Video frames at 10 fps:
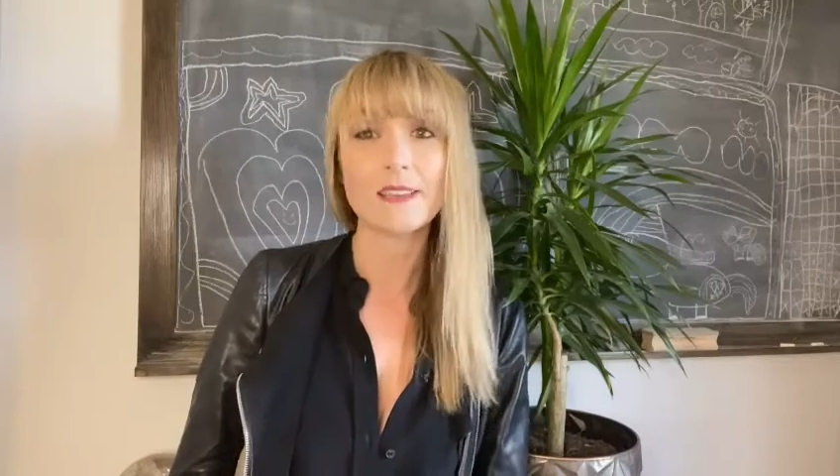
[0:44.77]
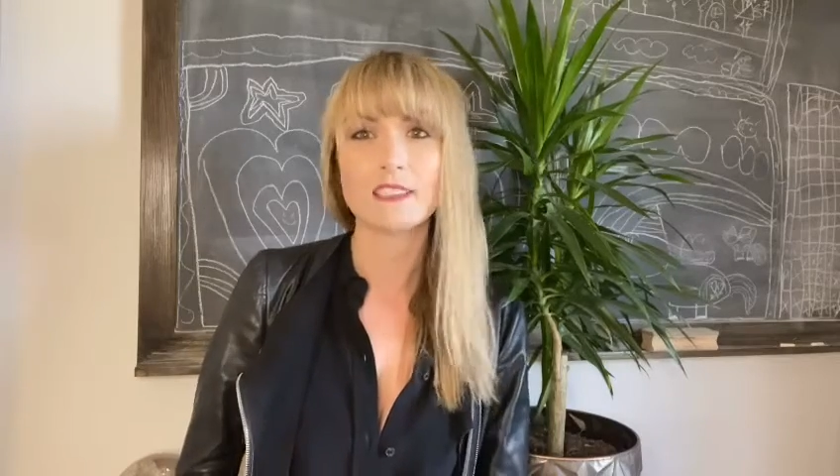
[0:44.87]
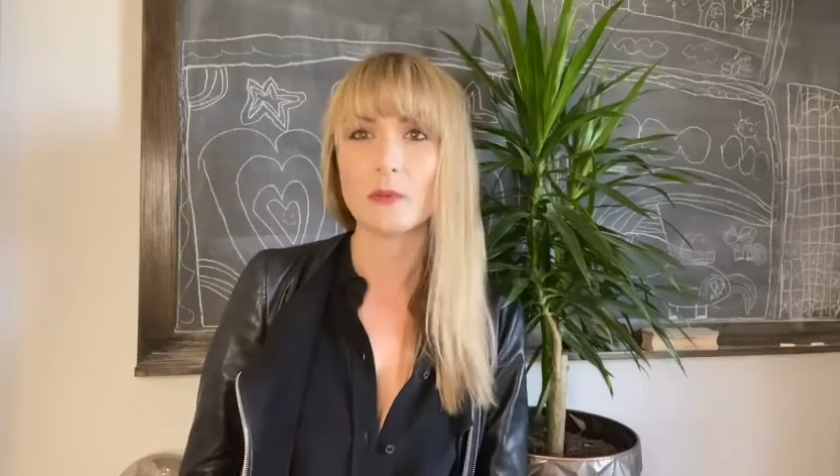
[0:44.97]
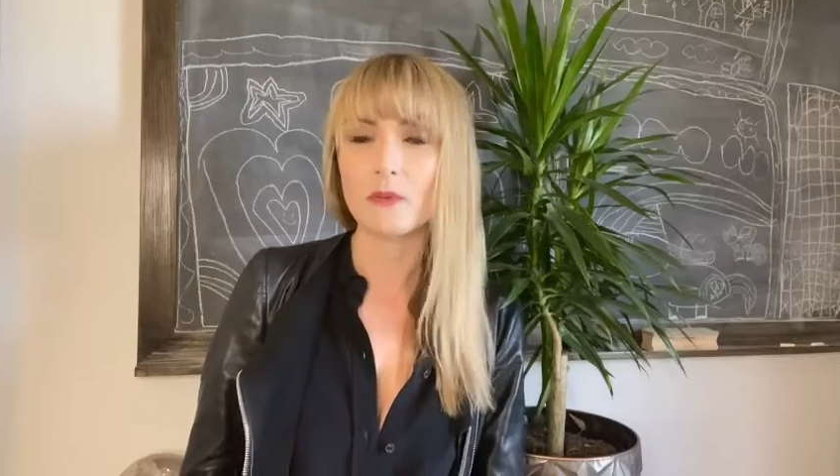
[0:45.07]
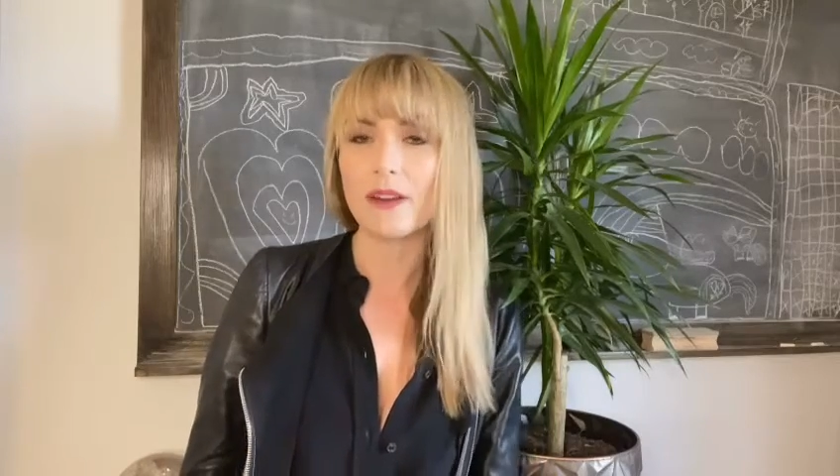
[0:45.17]

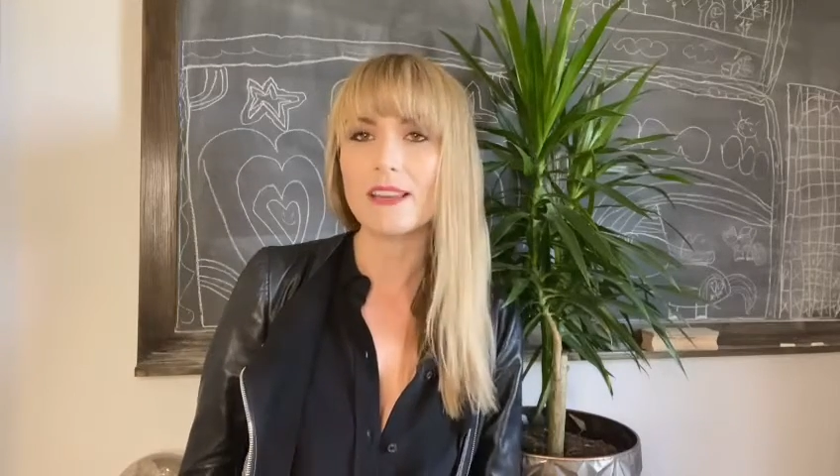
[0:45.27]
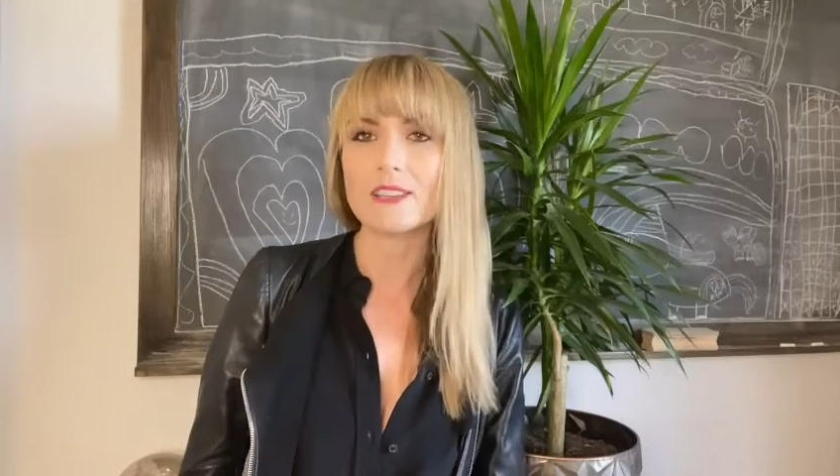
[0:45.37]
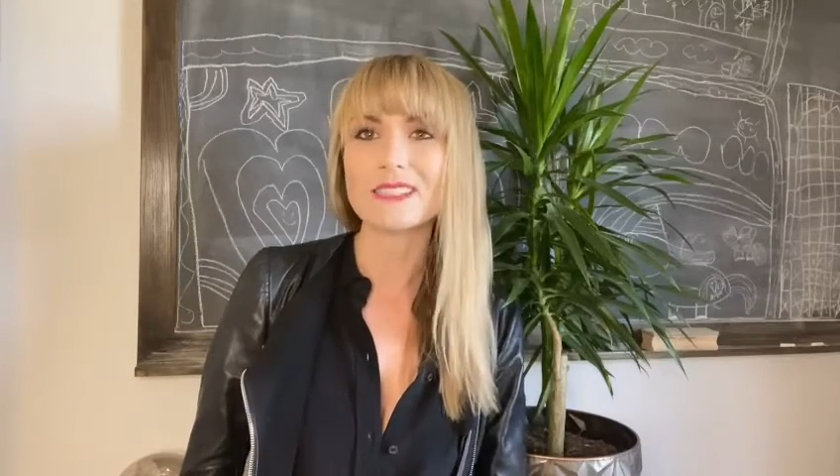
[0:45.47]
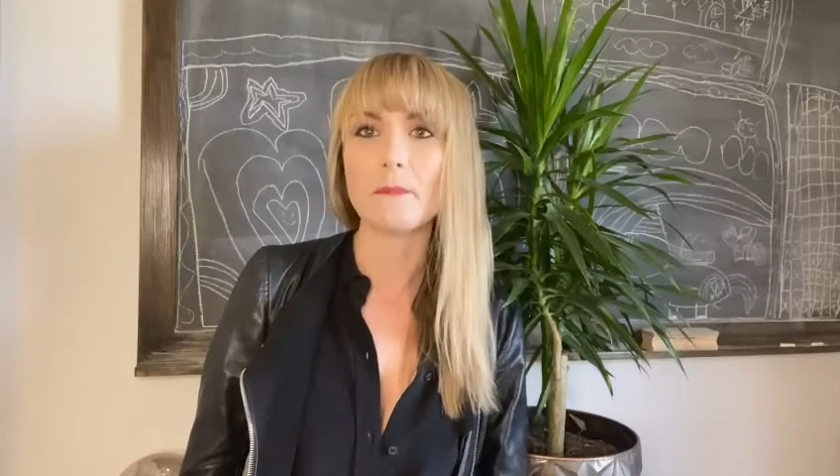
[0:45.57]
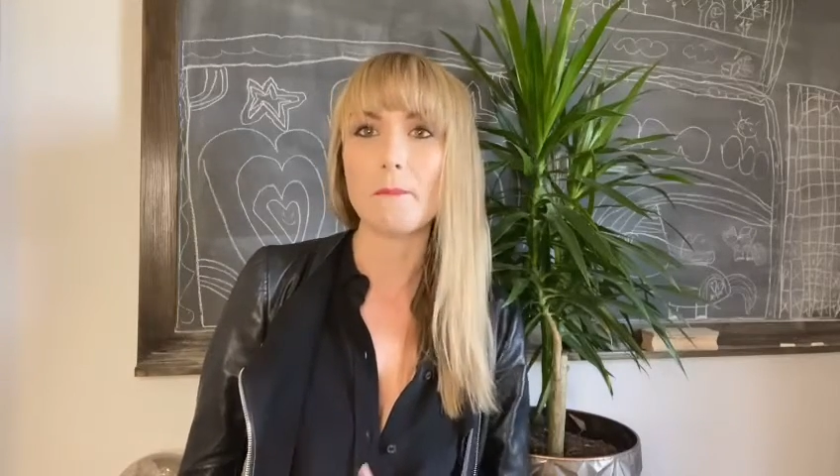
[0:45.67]
So we really
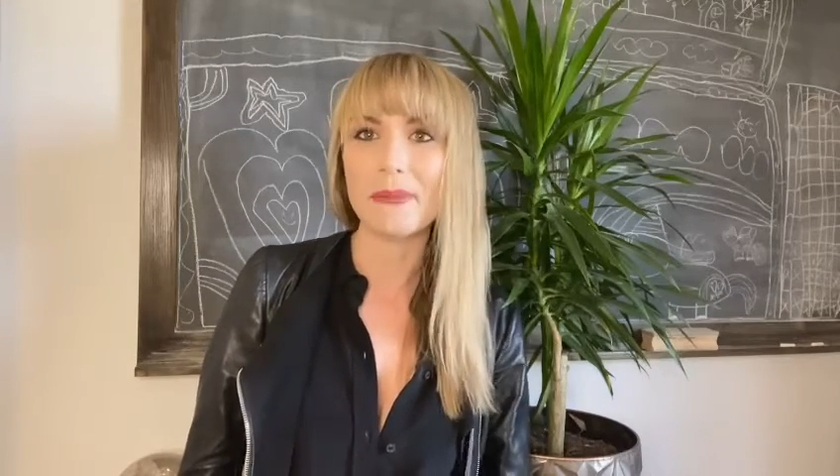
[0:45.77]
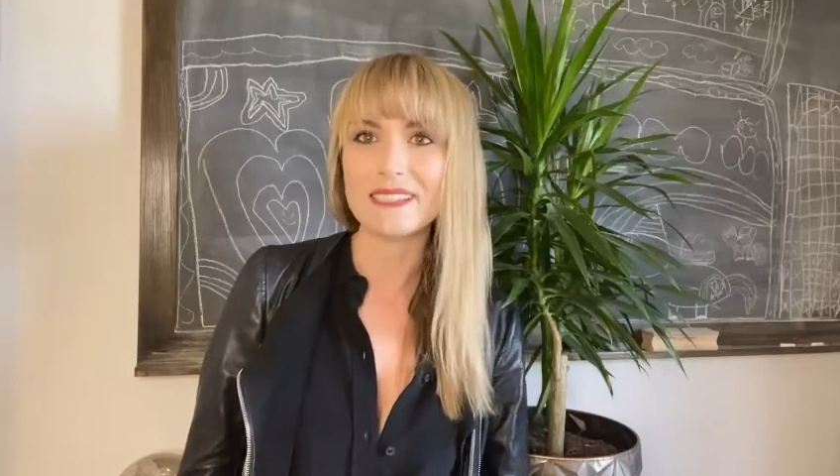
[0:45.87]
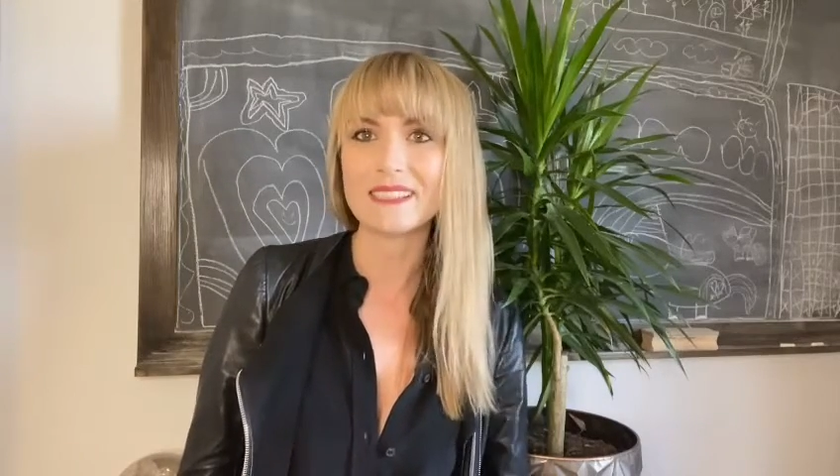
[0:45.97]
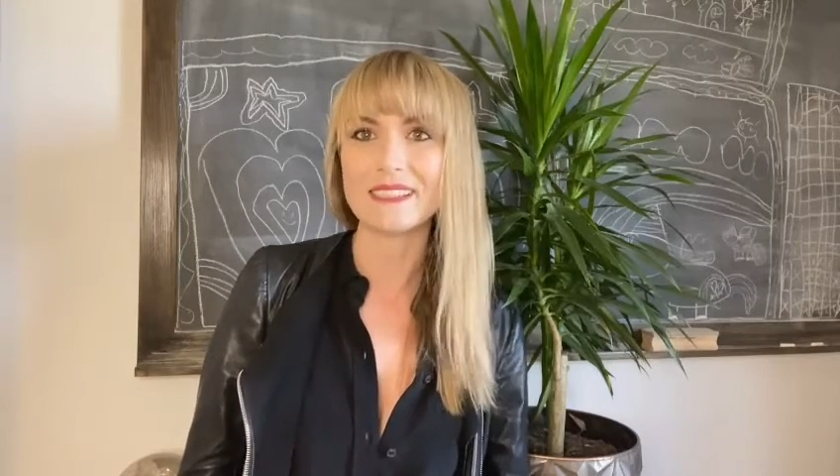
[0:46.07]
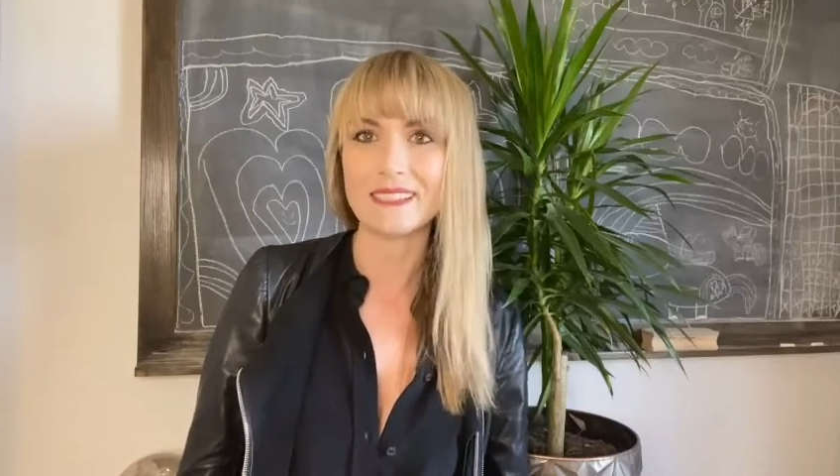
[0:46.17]
just
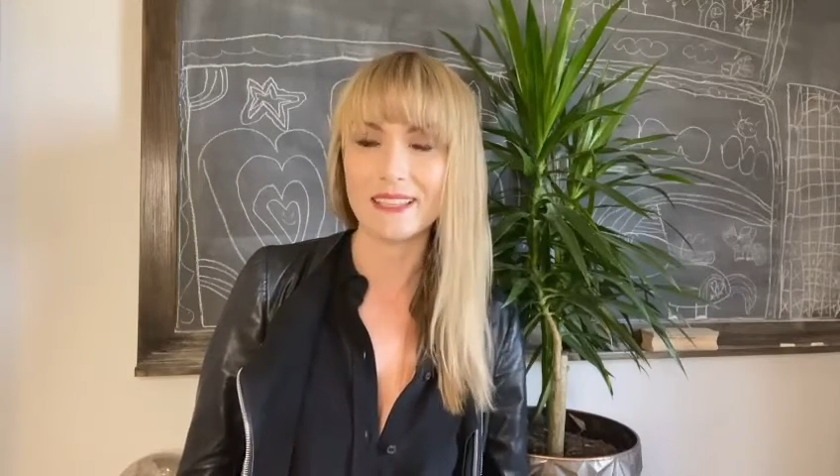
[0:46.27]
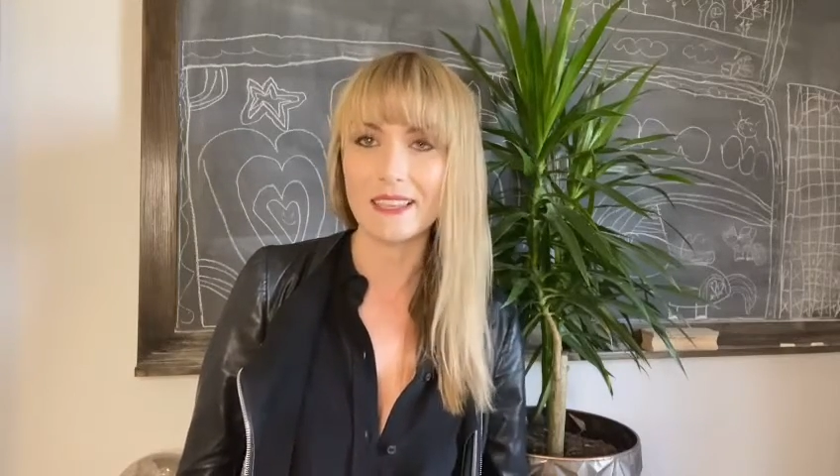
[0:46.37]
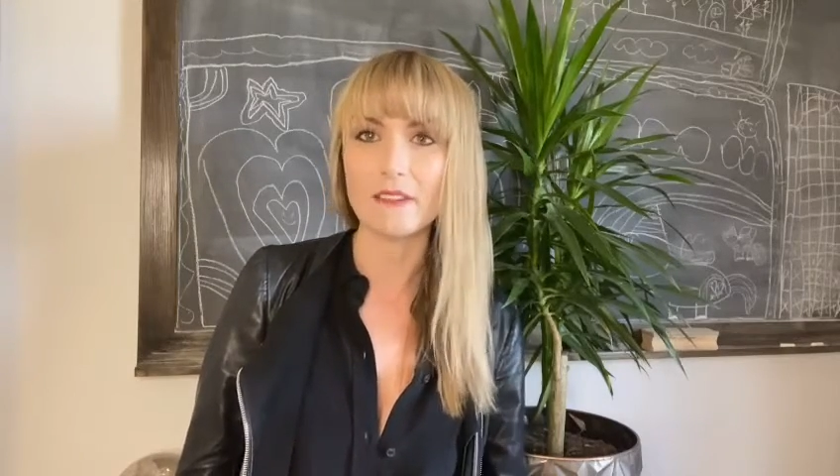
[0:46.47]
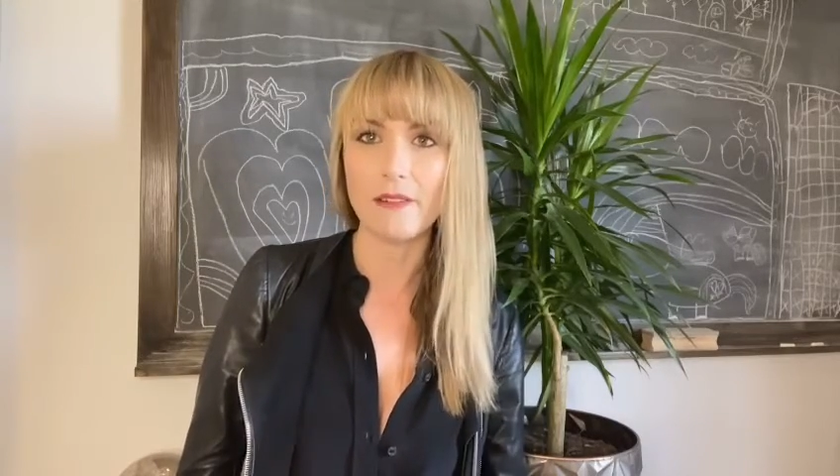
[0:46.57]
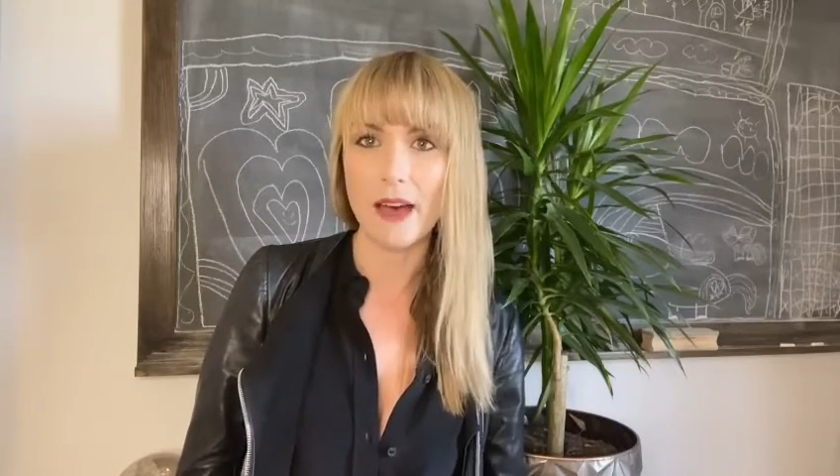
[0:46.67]
mustn't
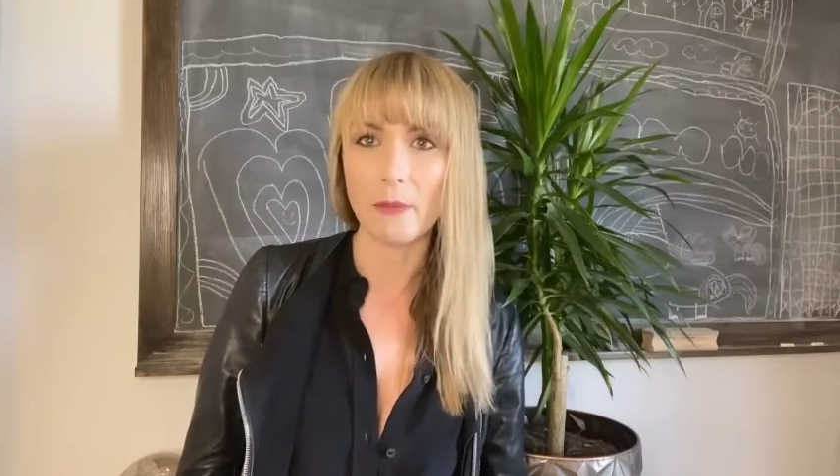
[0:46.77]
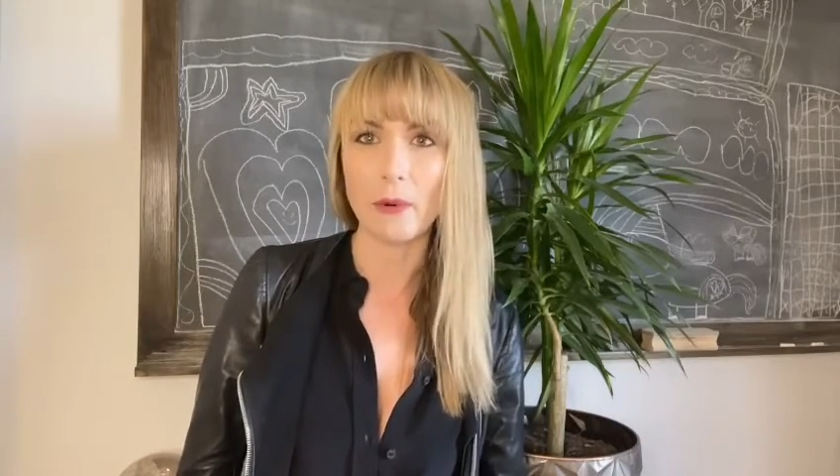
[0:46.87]
give up.